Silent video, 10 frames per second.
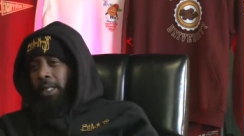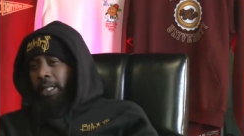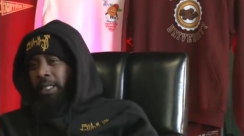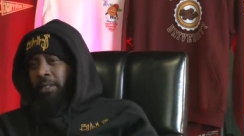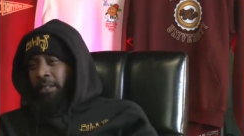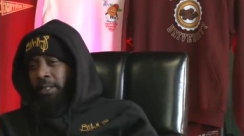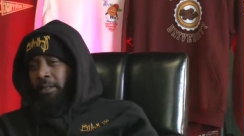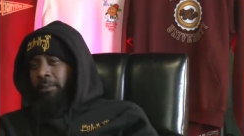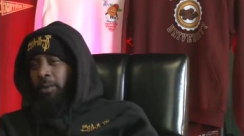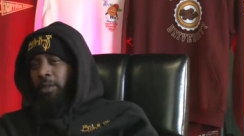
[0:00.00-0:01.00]

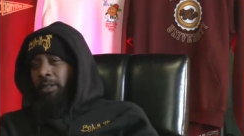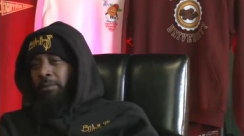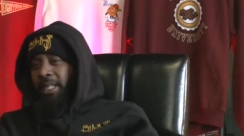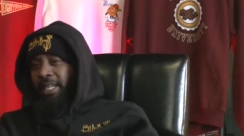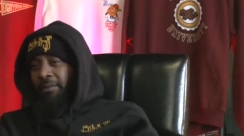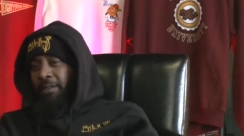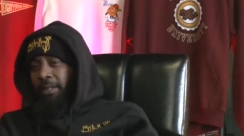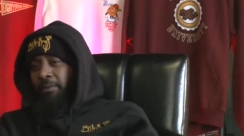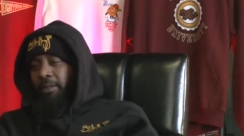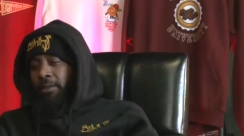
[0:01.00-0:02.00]
E.T., but with a black
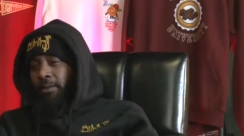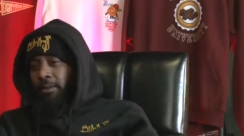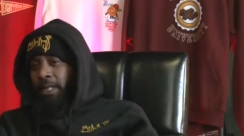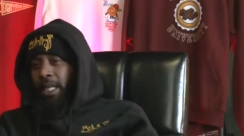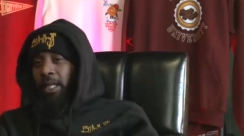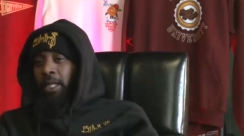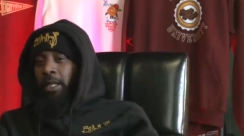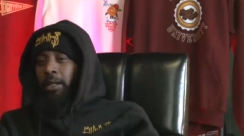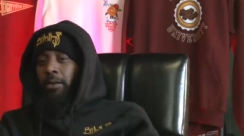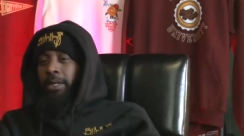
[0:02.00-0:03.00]
family. Now, the
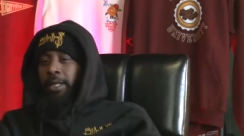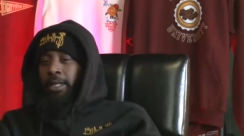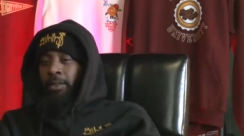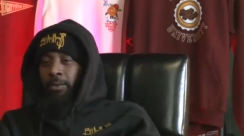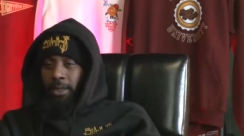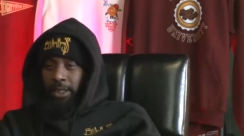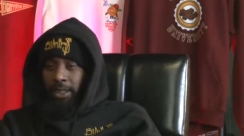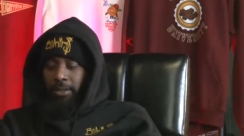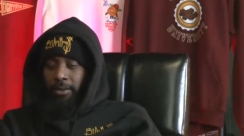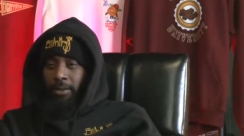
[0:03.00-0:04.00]
kicker in this one
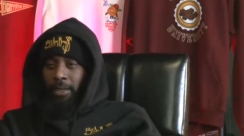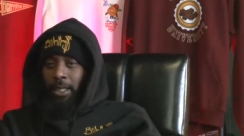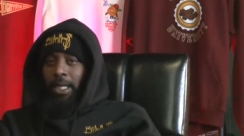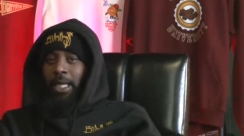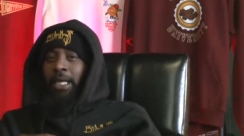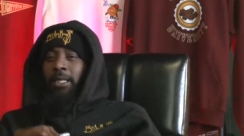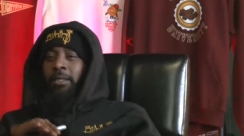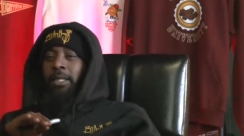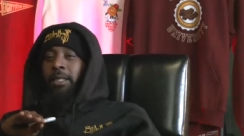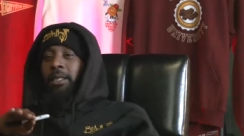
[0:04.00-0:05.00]
is
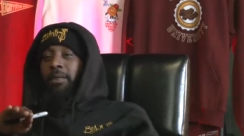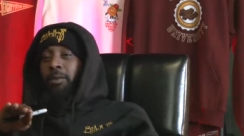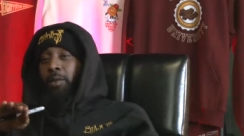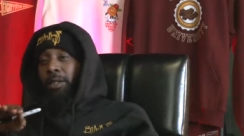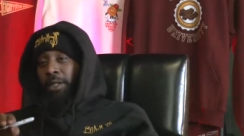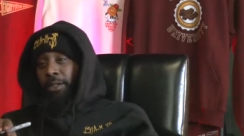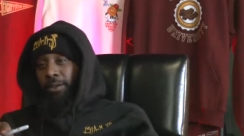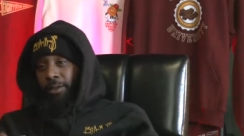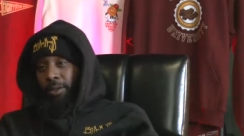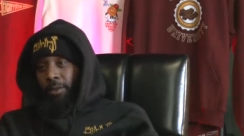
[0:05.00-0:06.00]
E.T. never
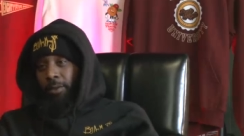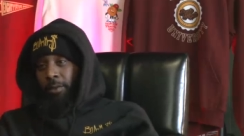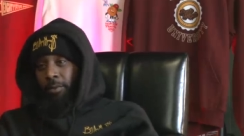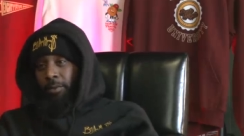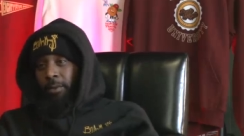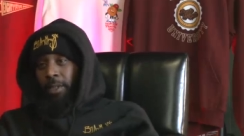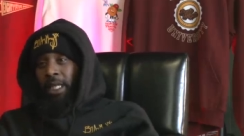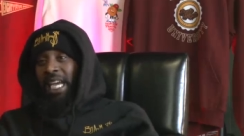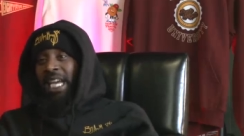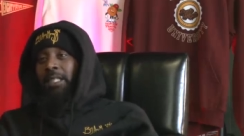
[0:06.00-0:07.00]
returns home.
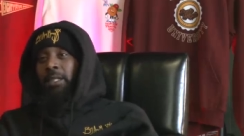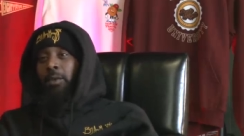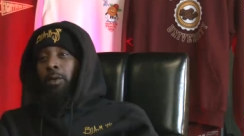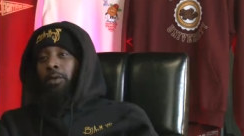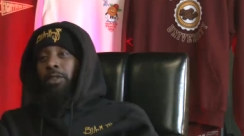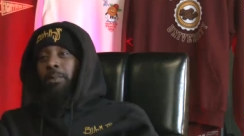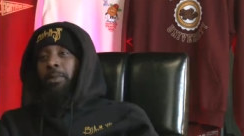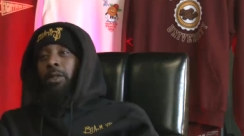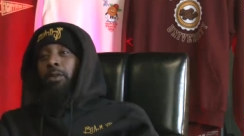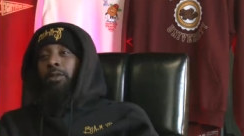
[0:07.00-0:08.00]
He actually grows up
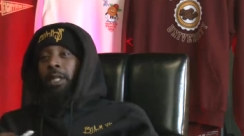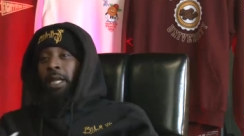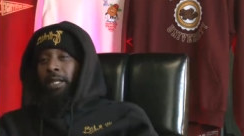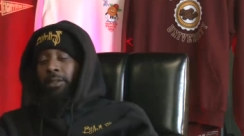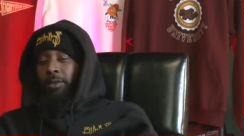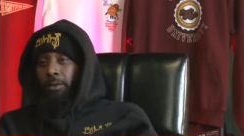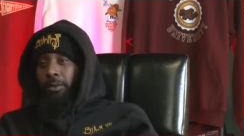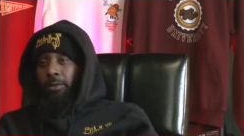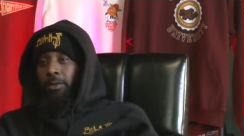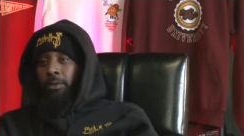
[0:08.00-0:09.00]
and goes to high school.